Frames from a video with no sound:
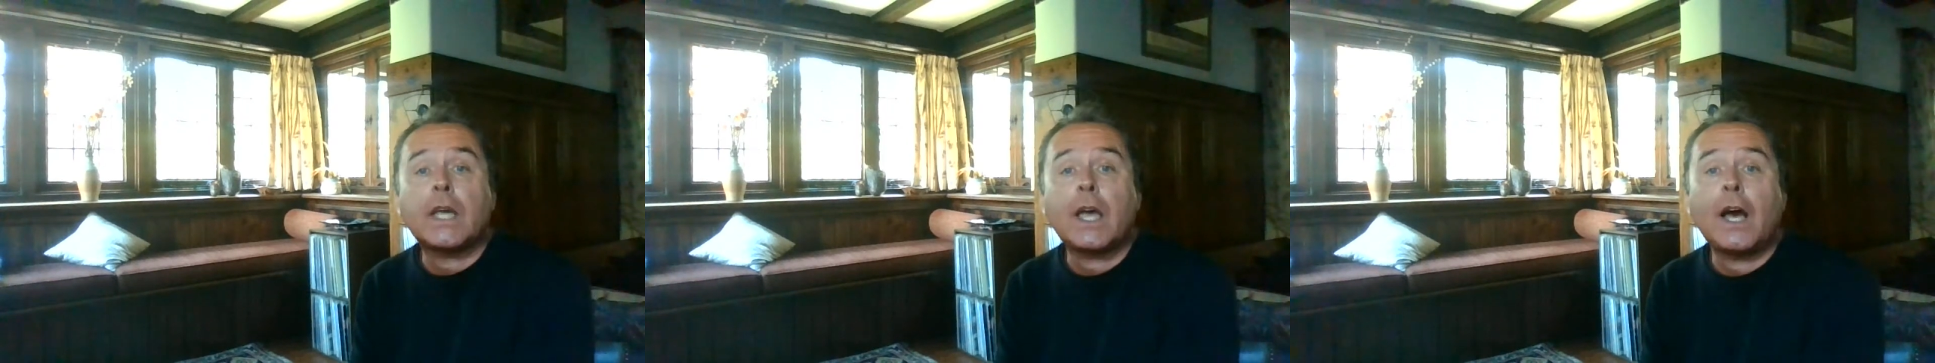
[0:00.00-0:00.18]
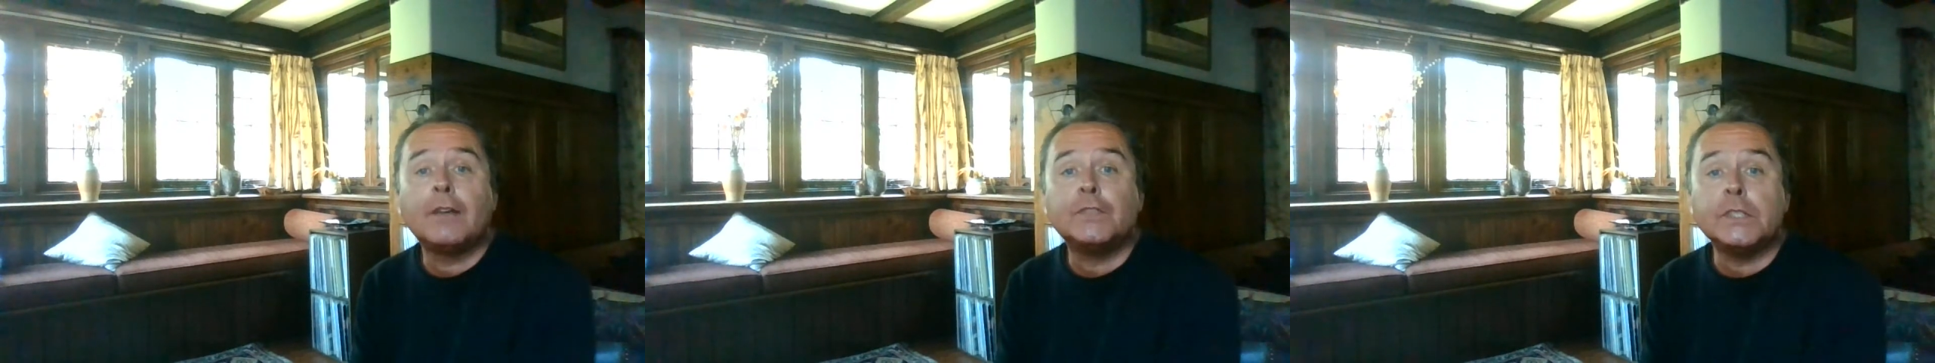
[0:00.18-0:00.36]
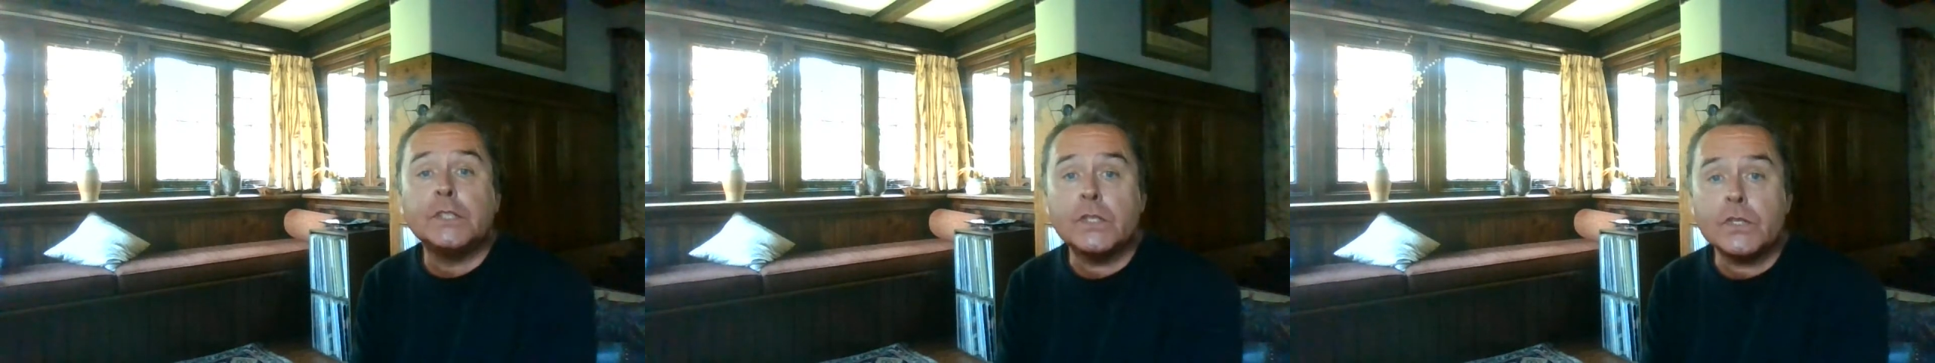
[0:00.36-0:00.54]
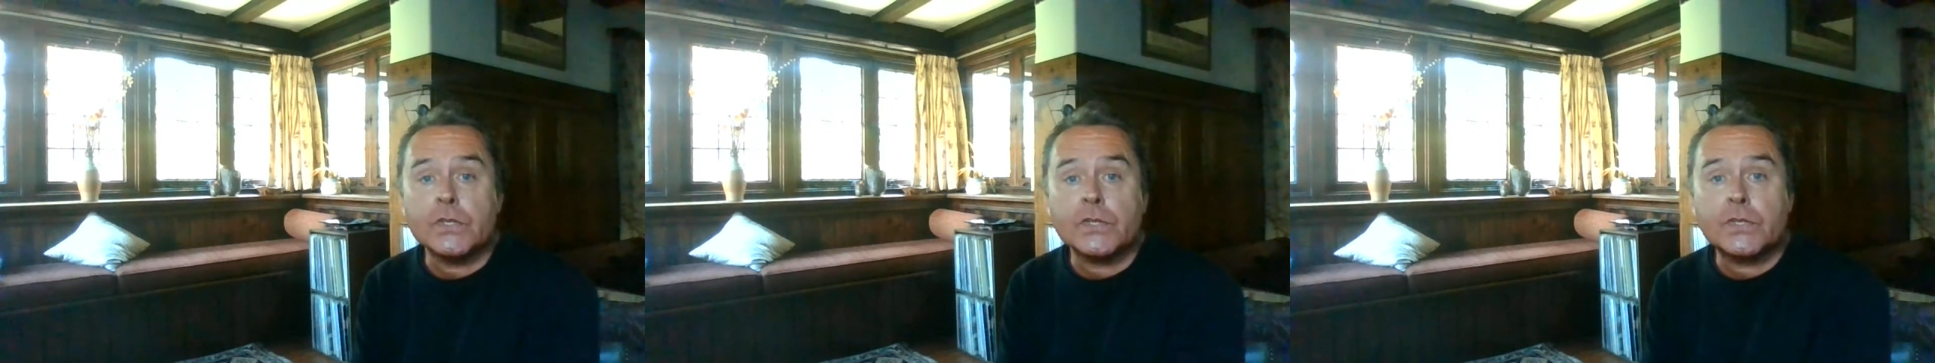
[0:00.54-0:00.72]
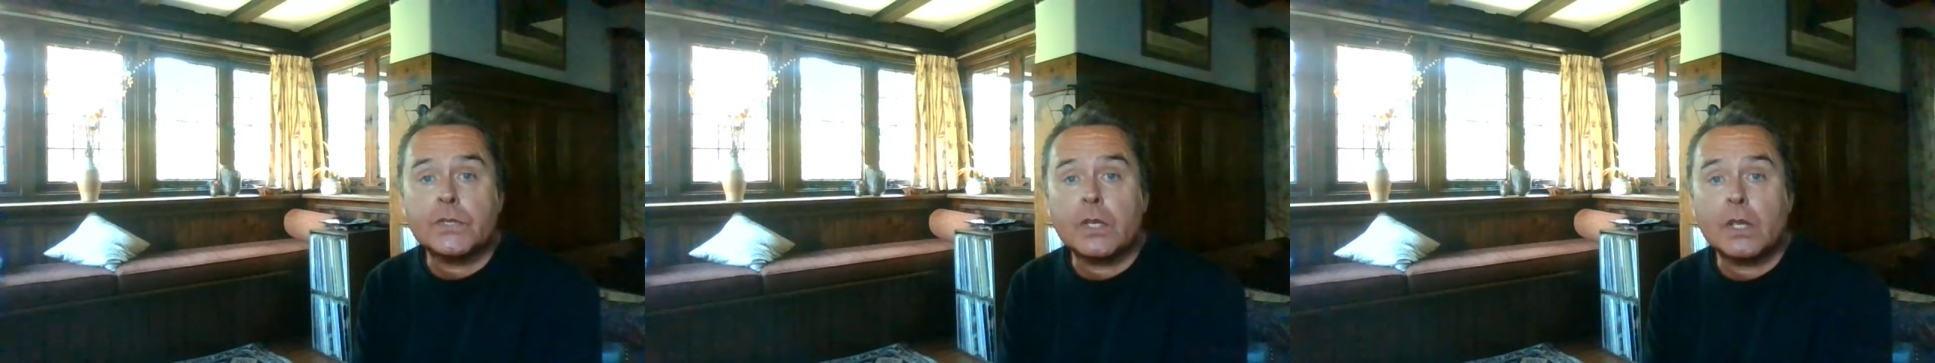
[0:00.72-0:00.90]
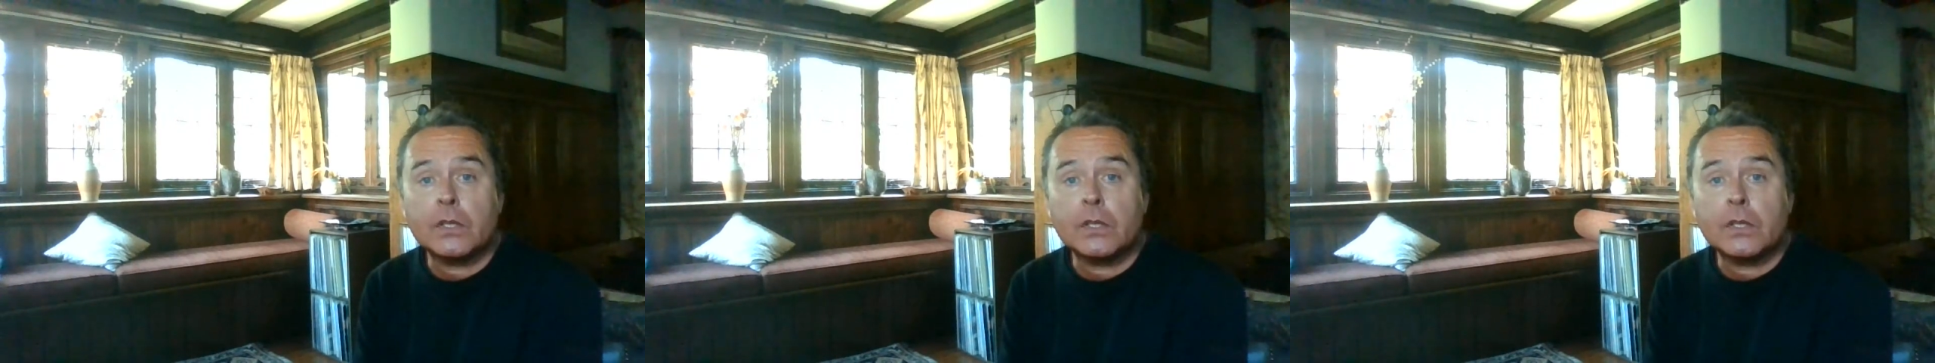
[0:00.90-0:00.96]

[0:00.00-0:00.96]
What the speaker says: covers.